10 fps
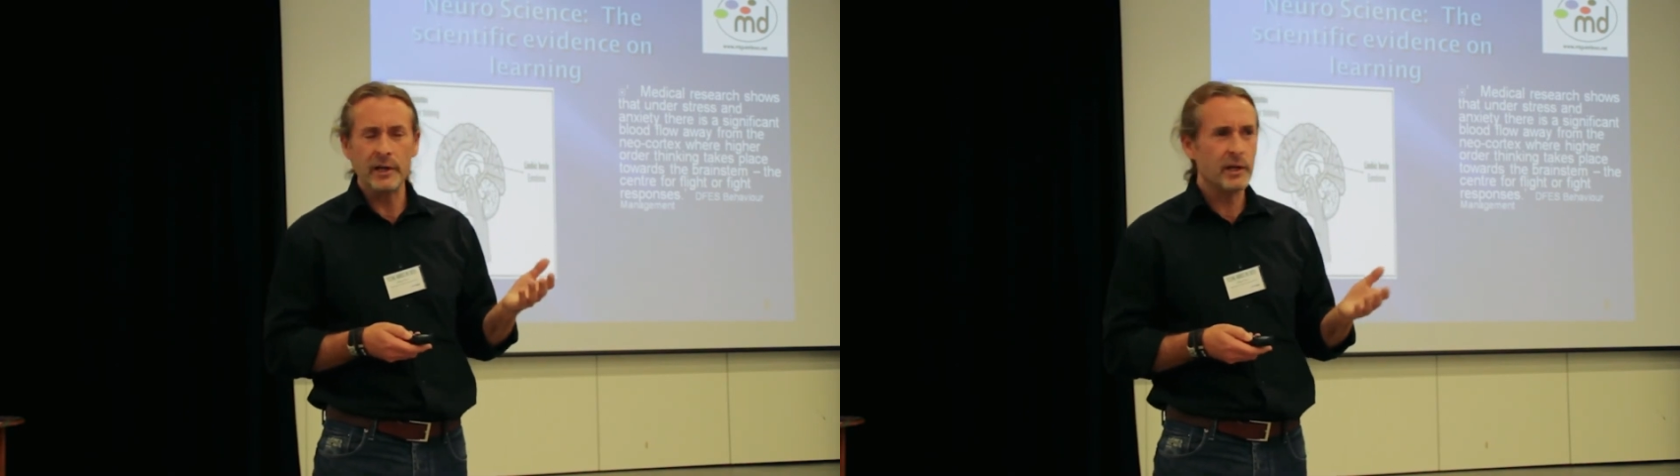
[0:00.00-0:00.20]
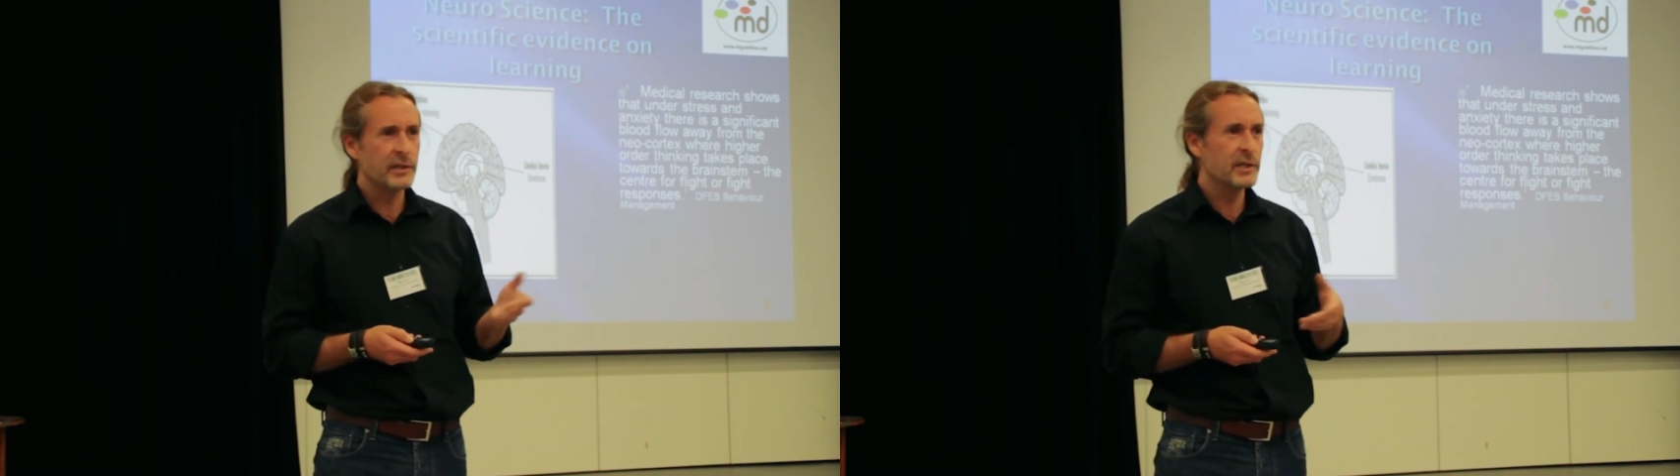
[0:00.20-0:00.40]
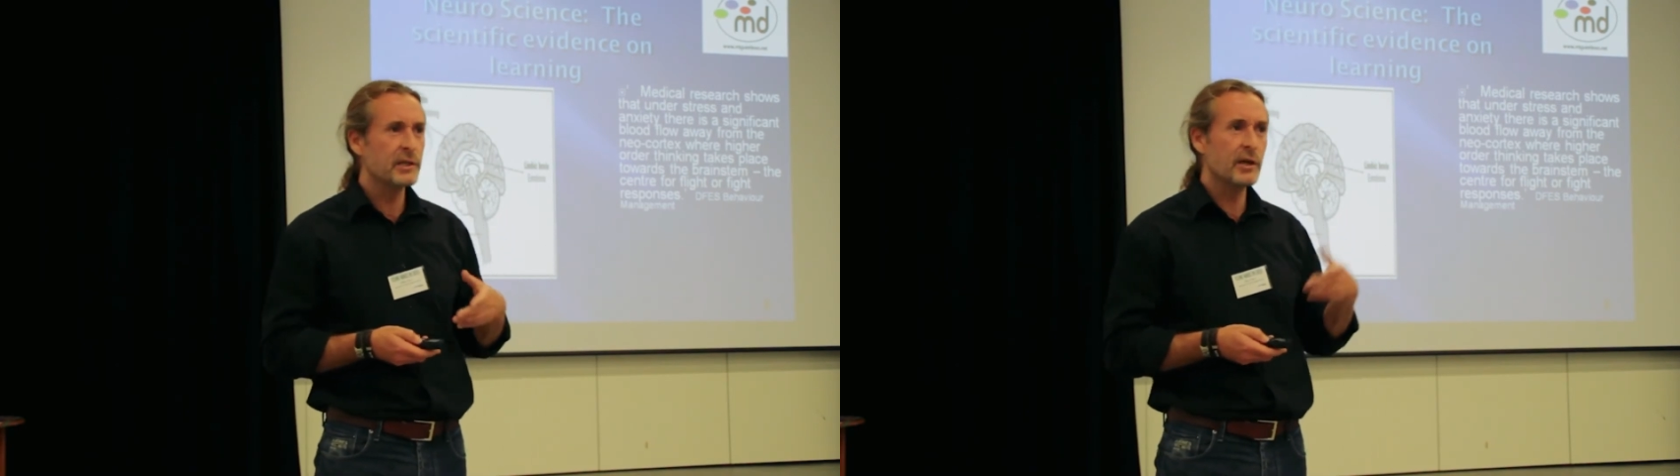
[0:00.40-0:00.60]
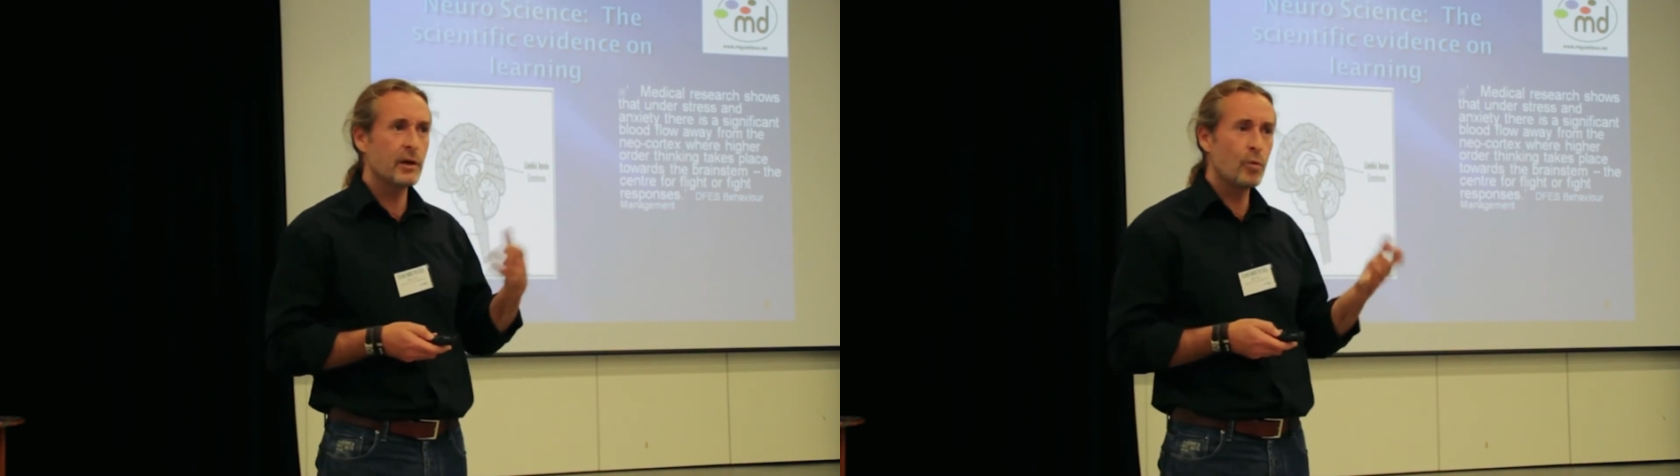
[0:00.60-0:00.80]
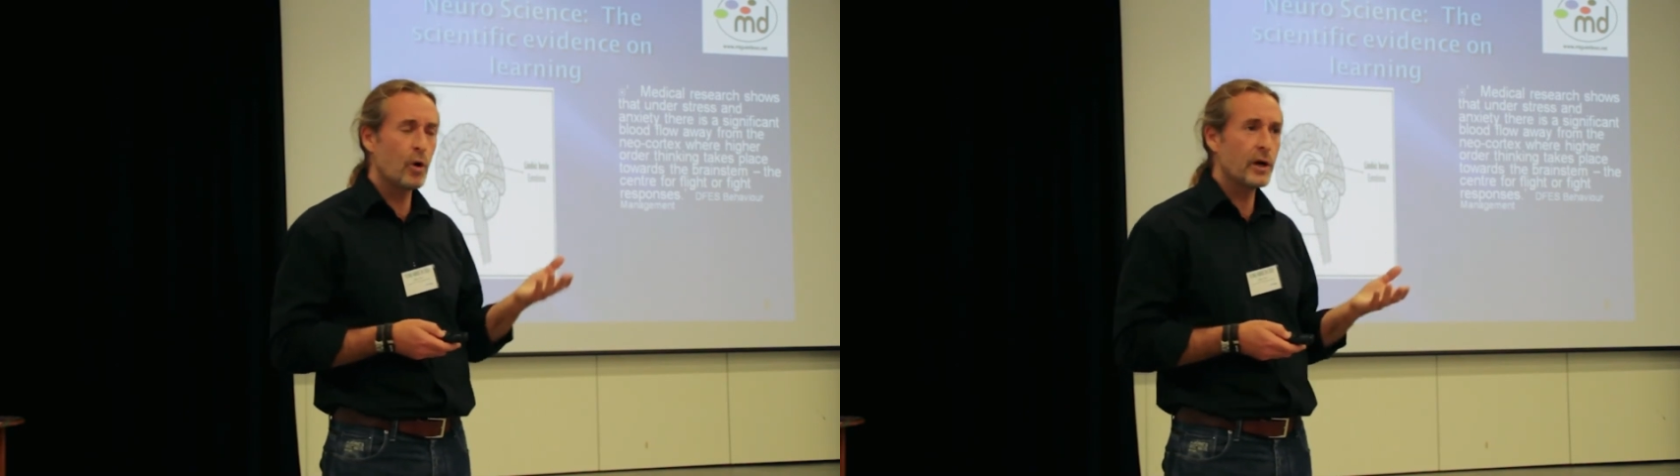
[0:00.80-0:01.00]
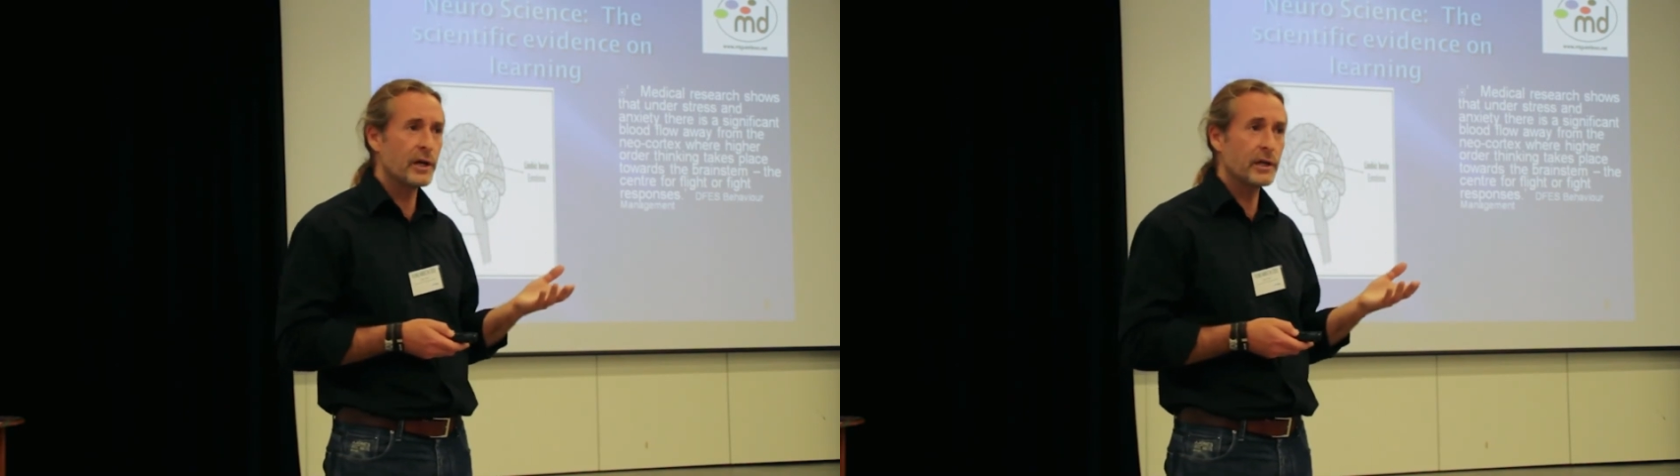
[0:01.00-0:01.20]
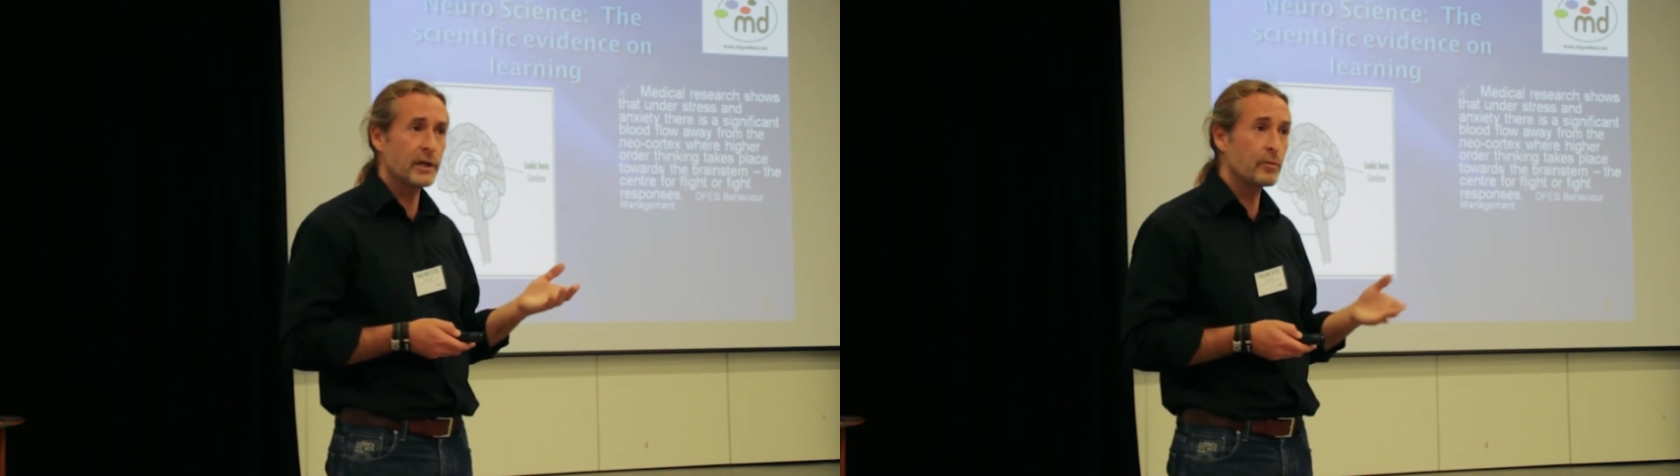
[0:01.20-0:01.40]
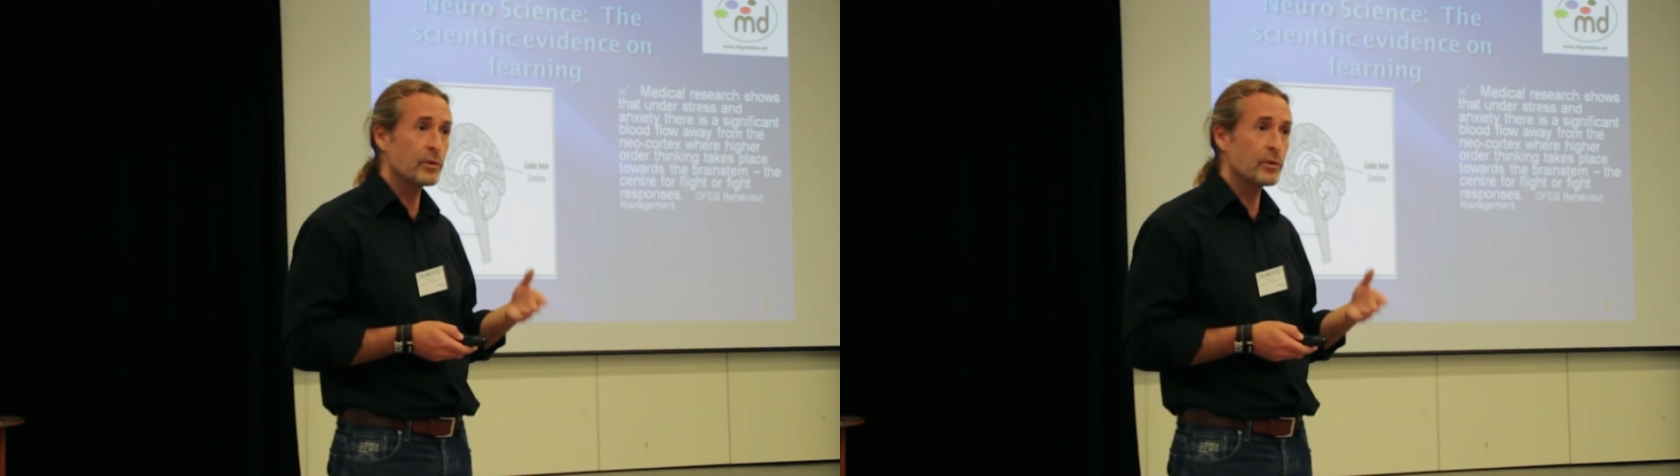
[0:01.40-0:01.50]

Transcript: and I didn't know why it